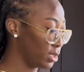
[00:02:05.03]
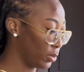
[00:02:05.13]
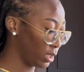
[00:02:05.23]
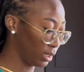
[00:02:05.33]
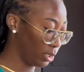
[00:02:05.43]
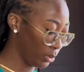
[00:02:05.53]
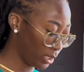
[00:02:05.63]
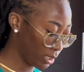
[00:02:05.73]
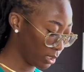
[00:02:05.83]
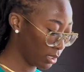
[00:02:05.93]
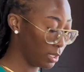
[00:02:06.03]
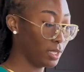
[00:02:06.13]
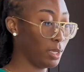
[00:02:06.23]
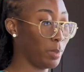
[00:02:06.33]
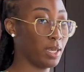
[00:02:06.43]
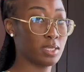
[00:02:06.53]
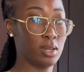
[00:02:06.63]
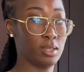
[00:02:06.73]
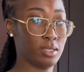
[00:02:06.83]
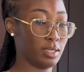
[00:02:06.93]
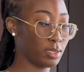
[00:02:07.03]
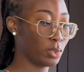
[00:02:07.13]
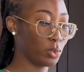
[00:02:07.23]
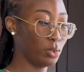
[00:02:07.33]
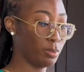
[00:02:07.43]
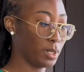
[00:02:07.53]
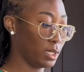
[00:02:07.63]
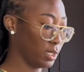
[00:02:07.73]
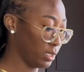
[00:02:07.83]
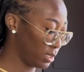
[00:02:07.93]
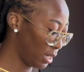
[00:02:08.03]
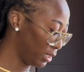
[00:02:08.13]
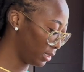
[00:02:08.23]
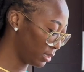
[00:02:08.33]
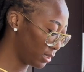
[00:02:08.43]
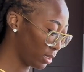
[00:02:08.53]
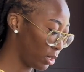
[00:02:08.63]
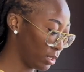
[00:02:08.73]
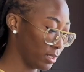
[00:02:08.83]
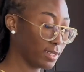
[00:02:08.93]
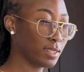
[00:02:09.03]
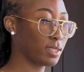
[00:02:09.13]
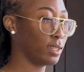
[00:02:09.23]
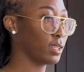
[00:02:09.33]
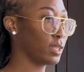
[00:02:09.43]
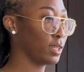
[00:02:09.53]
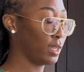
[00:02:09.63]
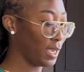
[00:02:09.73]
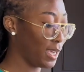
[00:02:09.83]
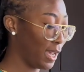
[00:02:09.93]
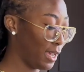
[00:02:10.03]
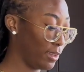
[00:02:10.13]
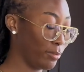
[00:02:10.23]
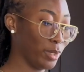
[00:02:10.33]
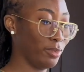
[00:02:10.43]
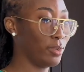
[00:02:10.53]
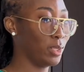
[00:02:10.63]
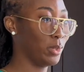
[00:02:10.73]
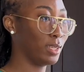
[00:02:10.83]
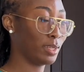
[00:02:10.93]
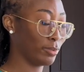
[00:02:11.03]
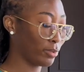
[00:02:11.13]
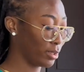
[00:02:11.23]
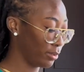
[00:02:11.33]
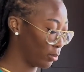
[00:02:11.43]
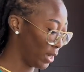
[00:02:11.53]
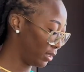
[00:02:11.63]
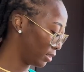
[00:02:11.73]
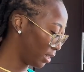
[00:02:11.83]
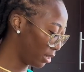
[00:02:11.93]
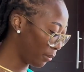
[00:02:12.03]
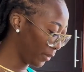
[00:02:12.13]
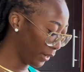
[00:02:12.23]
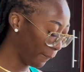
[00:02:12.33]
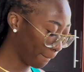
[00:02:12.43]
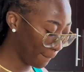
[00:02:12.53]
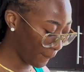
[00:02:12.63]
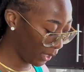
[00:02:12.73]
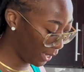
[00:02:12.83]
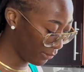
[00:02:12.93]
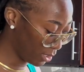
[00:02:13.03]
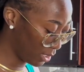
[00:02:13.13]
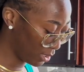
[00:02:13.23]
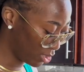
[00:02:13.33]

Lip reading: with Logan. He makes all these cucumber salads on TikTok. I've been following him for a while now, but I haven't got the